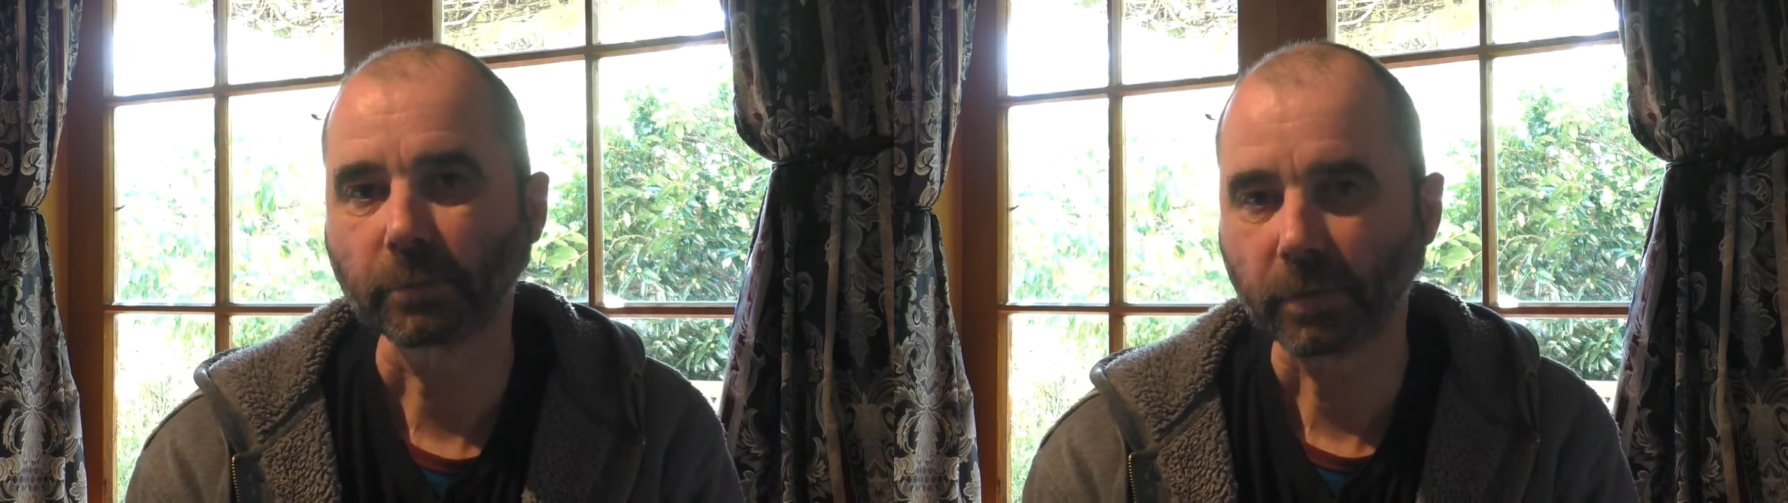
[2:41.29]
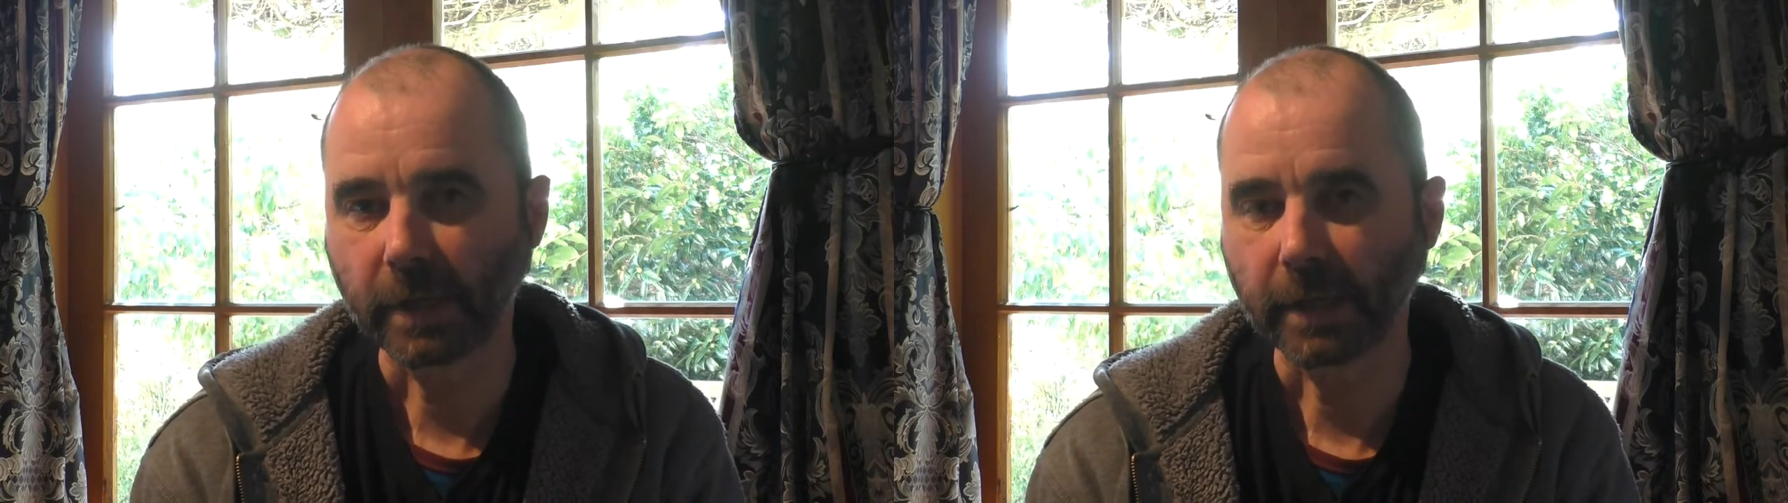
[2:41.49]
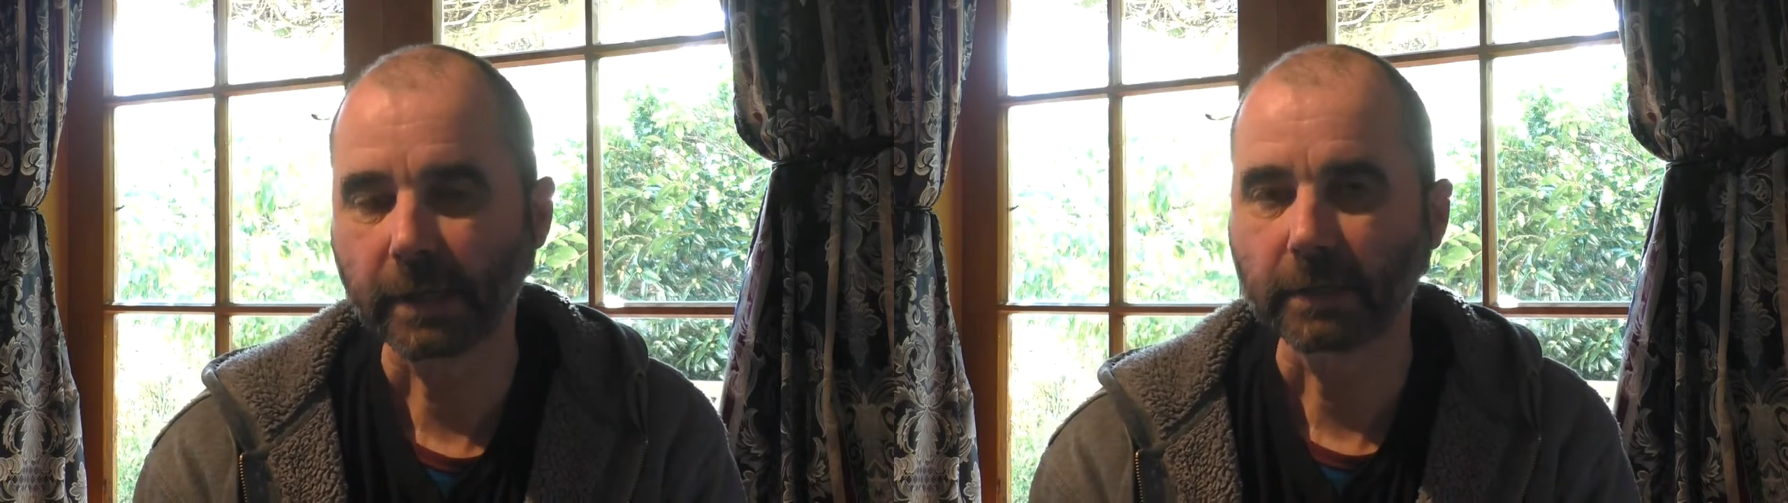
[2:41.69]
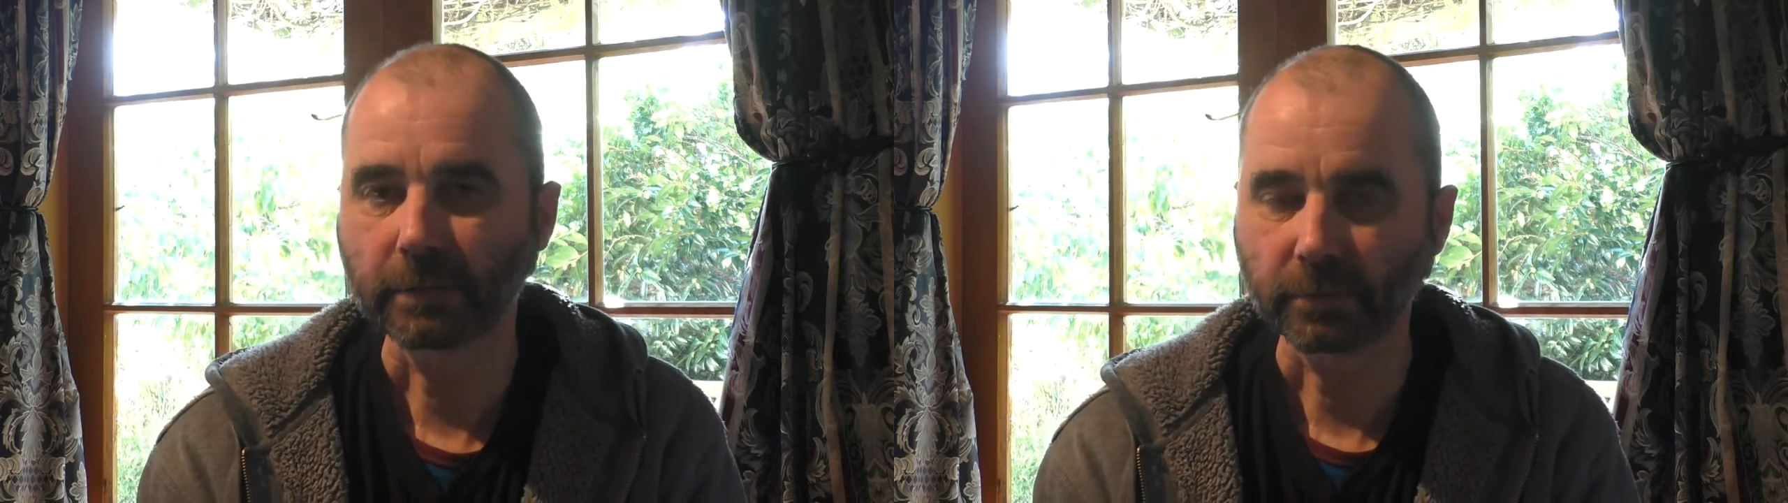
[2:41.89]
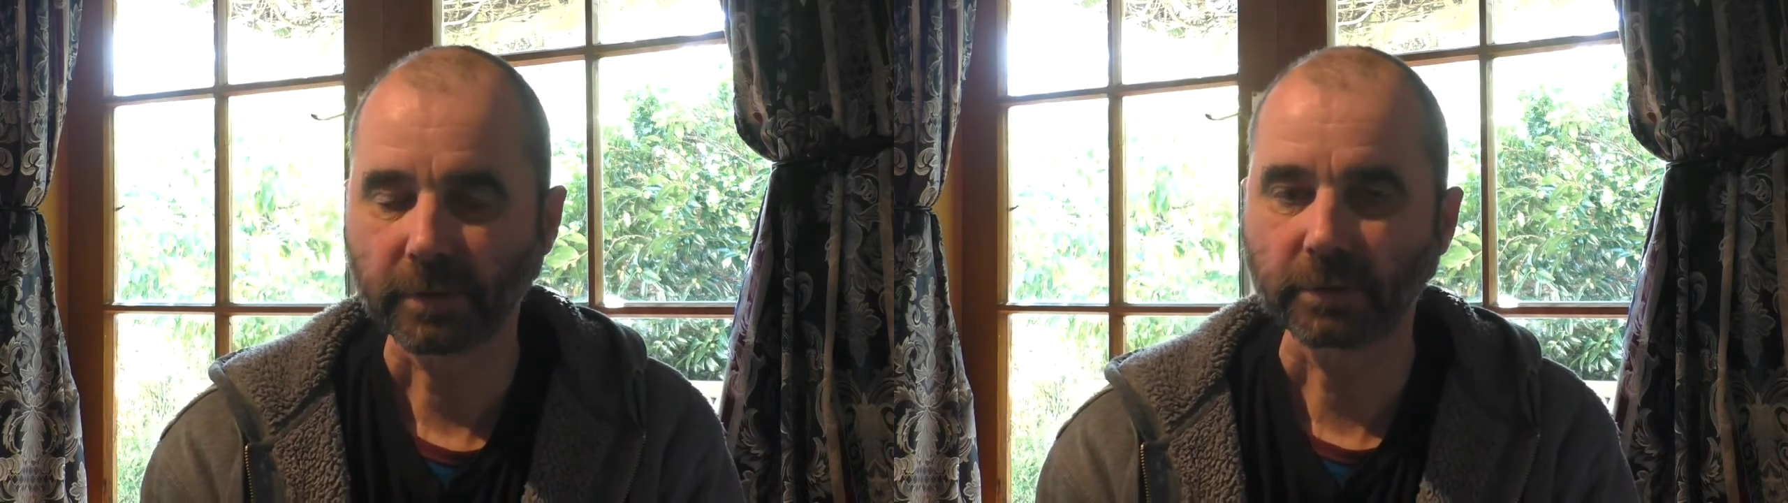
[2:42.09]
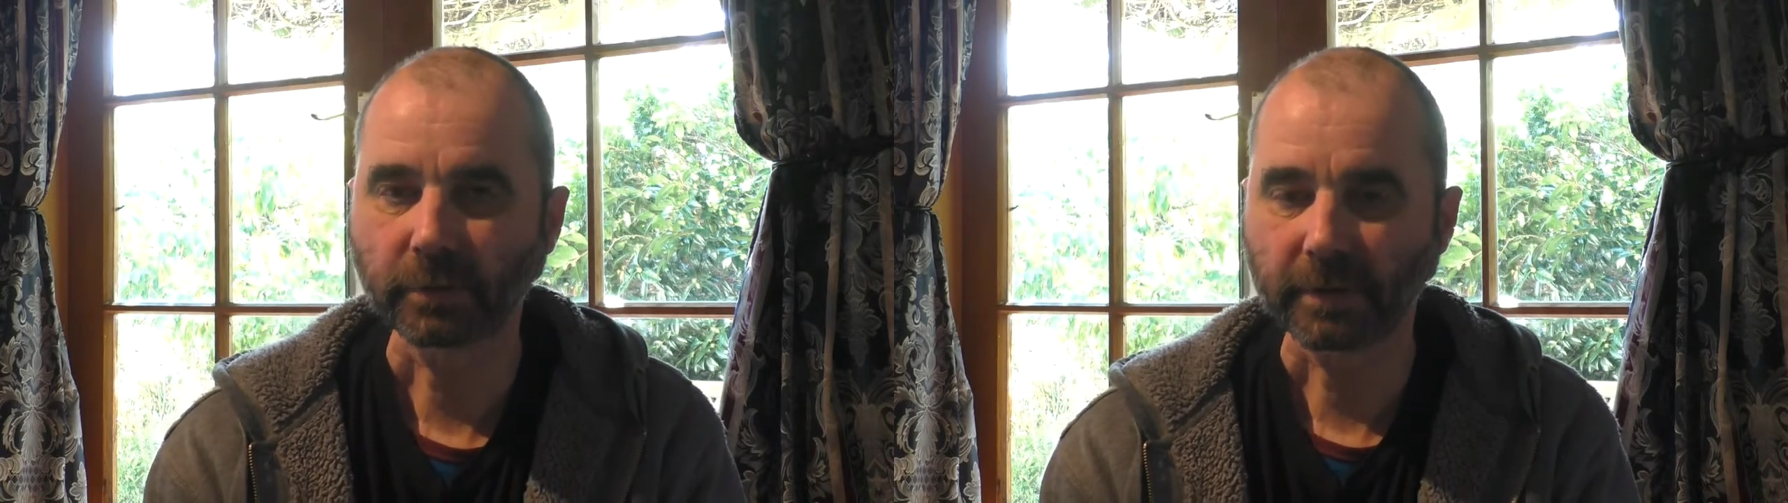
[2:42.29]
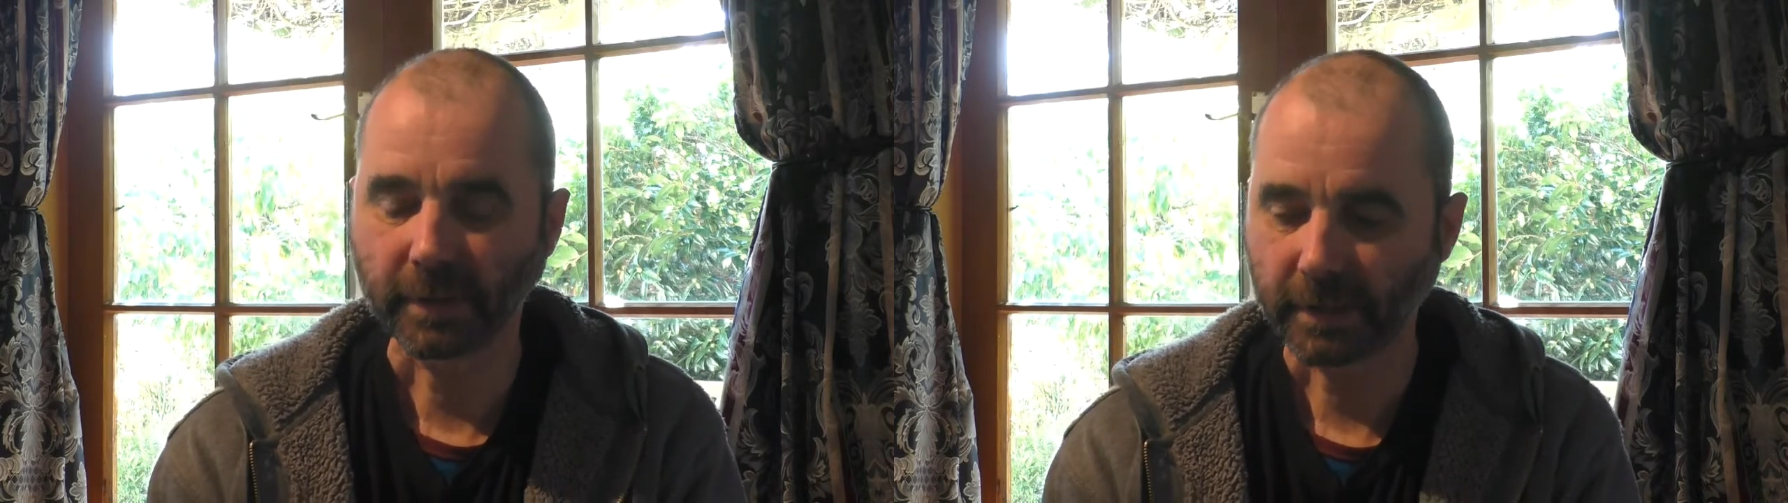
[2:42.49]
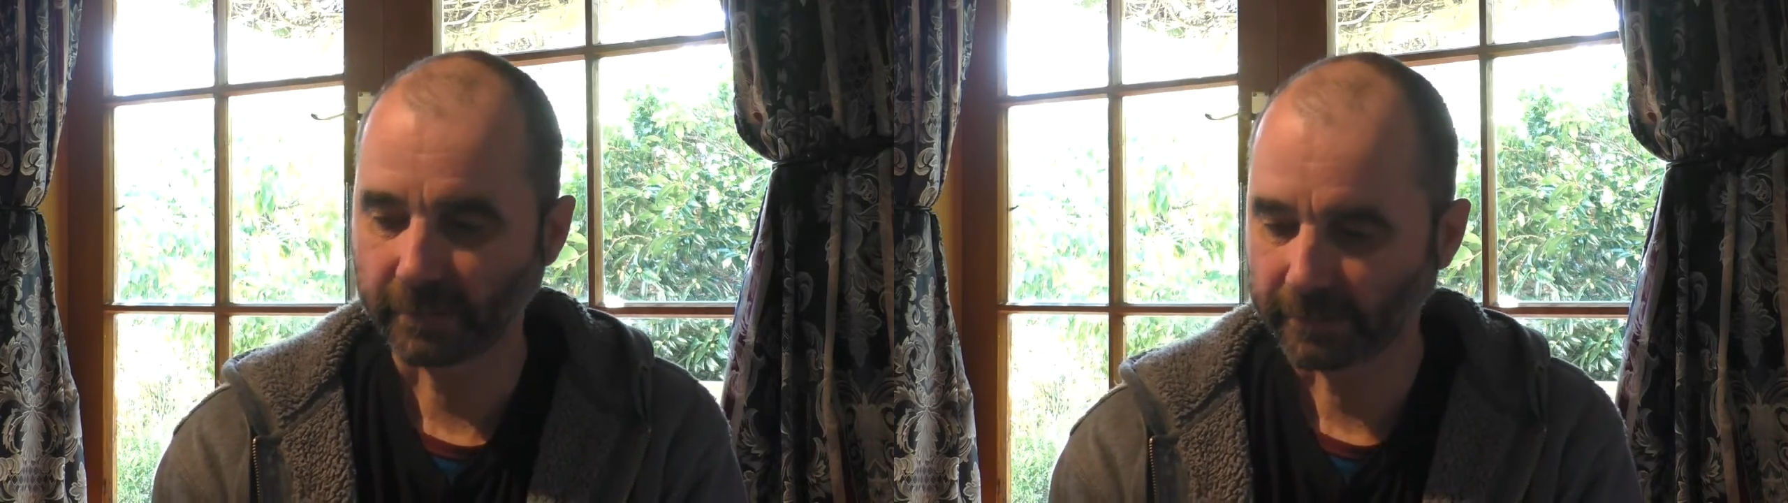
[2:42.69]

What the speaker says: week and all this sort of thing,